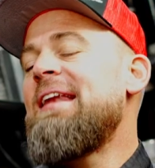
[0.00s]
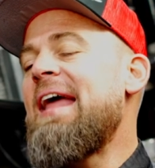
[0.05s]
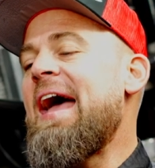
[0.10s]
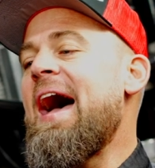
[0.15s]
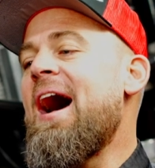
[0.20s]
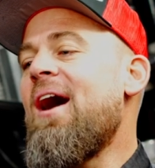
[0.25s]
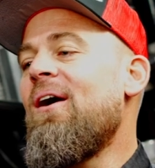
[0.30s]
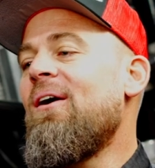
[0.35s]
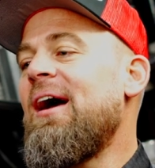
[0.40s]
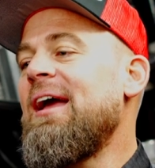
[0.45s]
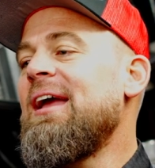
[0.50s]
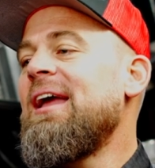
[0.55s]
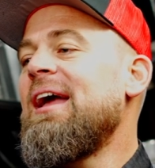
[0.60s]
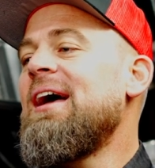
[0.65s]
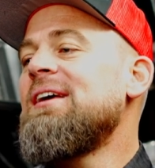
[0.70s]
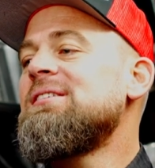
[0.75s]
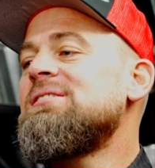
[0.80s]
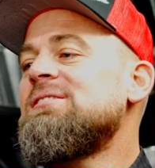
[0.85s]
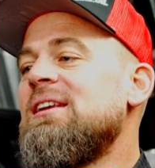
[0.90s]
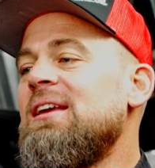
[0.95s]
now, I
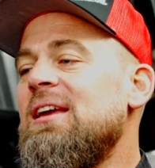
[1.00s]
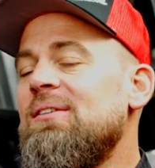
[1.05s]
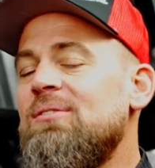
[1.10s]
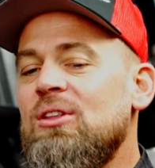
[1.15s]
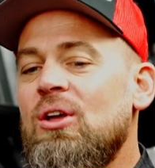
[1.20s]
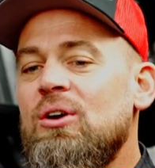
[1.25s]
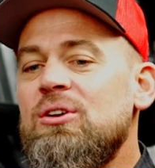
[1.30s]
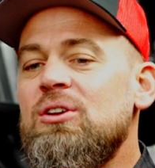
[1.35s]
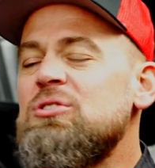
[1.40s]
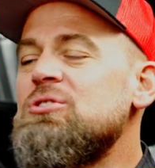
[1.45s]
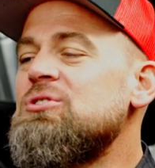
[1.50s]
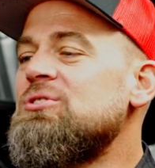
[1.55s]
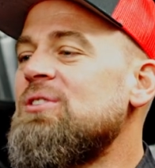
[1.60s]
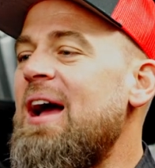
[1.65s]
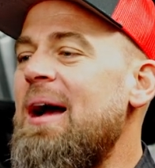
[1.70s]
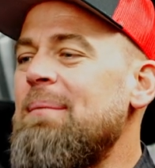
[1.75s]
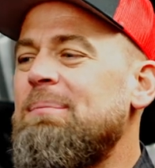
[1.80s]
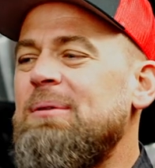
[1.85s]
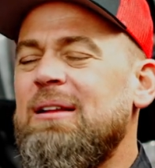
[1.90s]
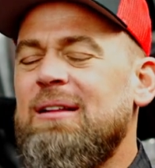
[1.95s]
guess, even though you're
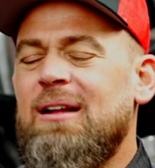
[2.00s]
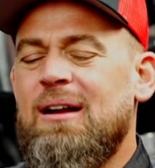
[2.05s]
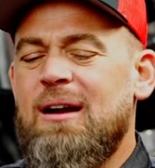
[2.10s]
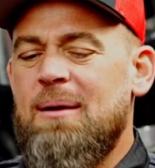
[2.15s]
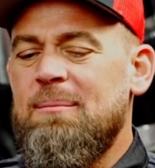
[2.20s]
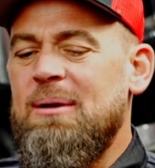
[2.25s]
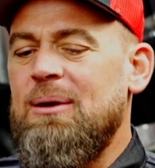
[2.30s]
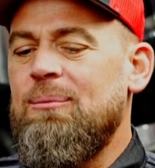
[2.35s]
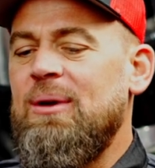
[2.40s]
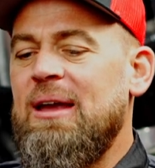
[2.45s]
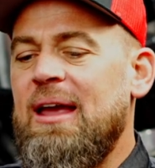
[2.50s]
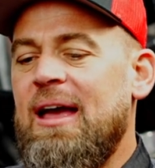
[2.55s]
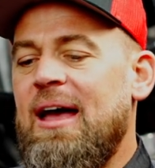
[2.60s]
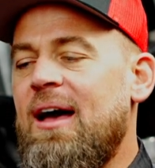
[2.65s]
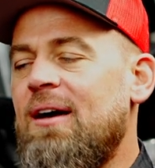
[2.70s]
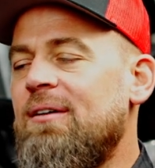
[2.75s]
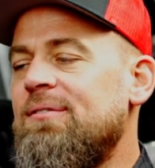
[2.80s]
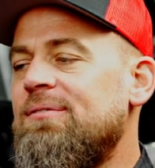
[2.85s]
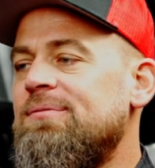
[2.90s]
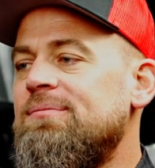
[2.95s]
strapped in there, I mean, we
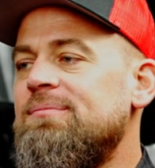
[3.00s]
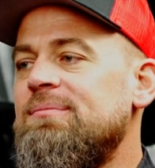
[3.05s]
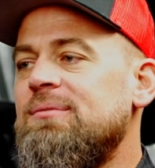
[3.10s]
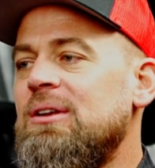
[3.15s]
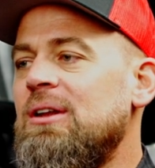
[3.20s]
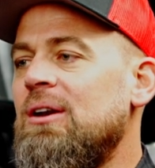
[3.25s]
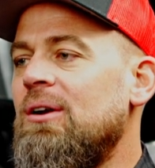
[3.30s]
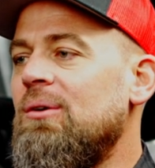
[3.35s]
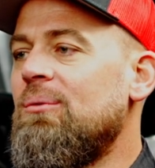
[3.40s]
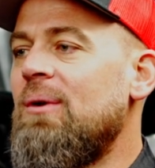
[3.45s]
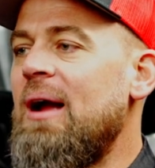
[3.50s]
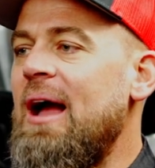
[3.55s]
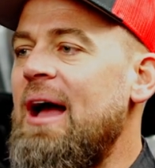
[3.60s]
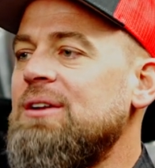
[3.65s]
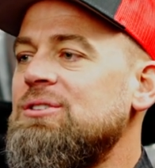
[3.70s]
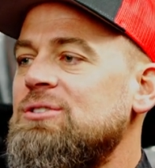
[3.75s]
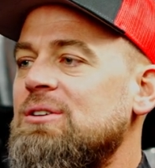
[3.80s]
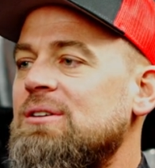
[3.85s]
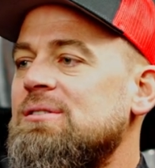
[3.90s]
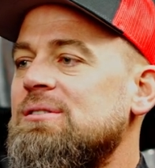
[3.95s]
have, you know,
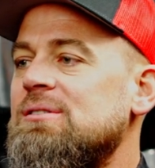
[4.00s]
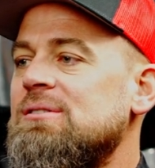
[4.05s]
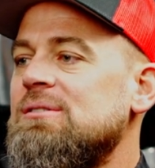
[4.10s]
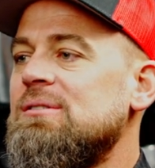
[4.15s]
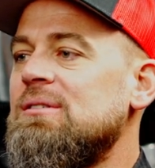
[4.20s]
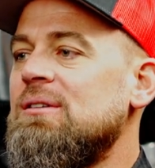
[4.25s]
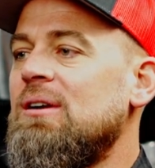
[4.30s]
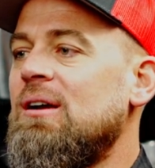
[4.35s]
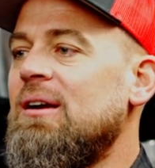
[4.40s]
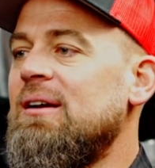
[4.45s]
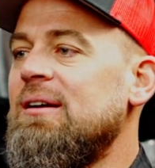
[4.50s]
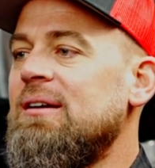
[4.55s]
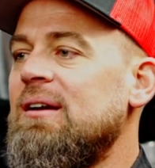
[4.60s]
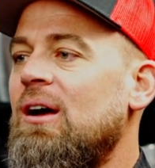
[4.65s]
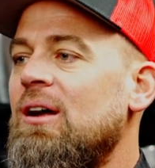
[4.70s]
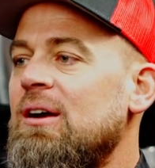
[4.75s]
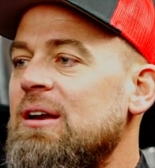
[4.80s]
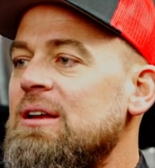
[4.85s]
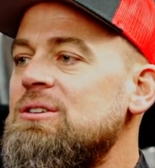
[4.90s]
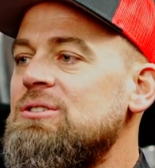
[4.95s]
ratchets on
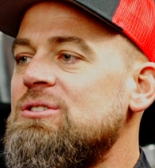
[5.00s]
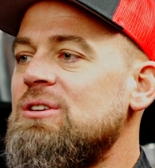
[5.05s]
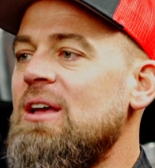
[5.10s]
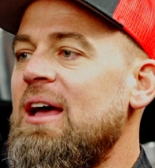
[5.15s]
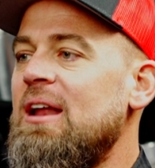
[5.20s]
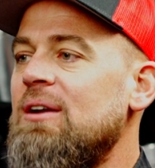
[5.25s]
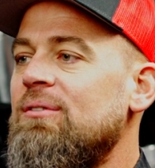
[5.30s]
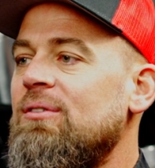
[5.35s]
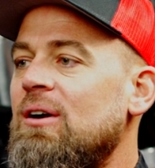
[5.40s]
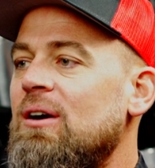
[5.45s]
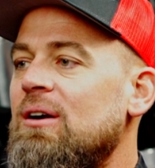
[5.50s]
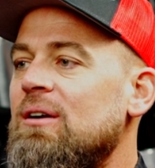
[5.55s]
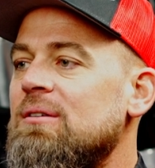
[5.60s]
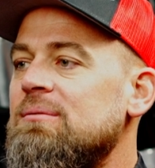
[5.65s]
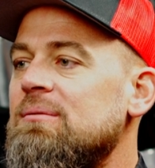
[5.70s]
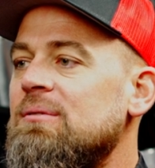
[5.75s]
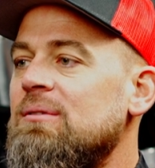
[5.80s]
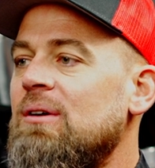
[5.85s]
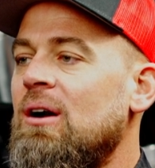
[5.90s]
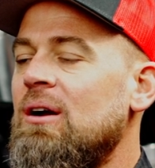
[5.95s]
each side of
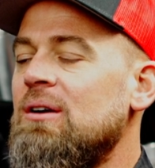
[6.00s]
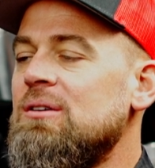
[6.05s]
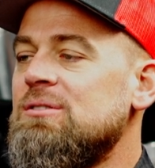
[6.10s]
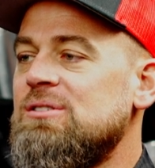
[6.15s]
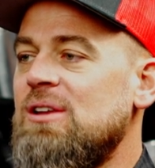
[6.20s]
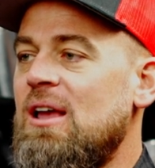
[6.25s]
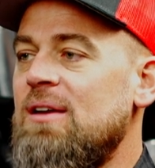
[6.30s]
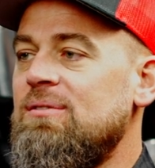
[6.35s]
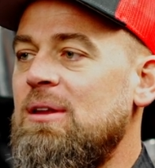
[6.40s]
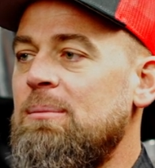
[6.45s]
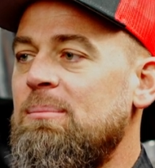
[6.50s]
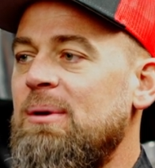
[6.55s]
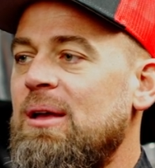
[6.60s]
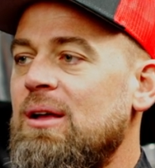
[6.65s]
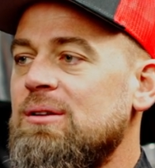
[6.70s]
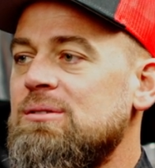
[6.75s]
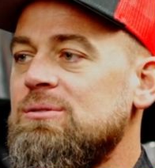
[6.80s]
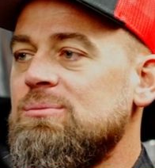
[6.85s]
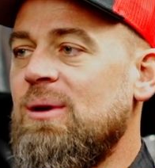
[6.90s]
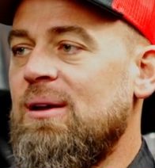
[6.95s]
our safety
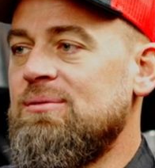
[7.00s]
belts.